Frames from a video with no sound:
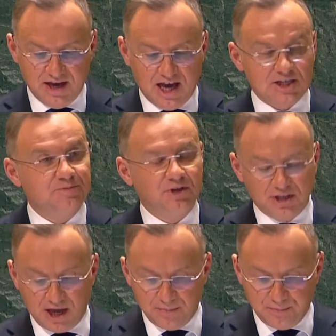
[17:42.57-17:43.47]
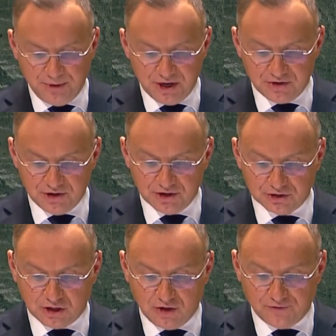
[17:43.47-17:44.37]
has been a
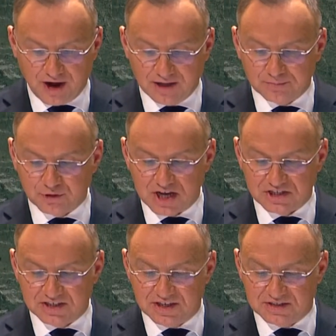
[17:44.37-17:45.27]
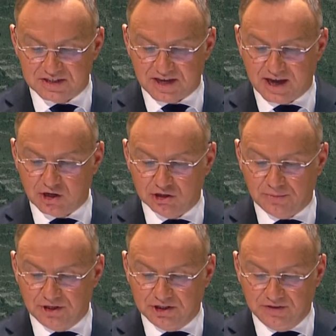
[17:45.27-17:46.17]
period of unprecedented
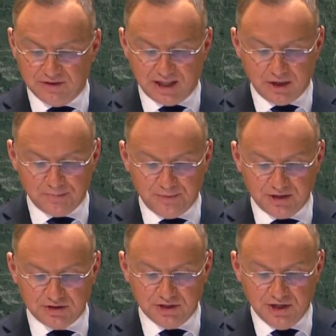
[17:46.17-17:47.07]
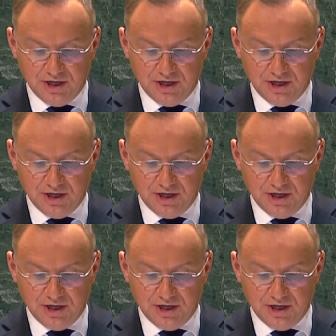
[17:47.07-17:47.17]
economic development,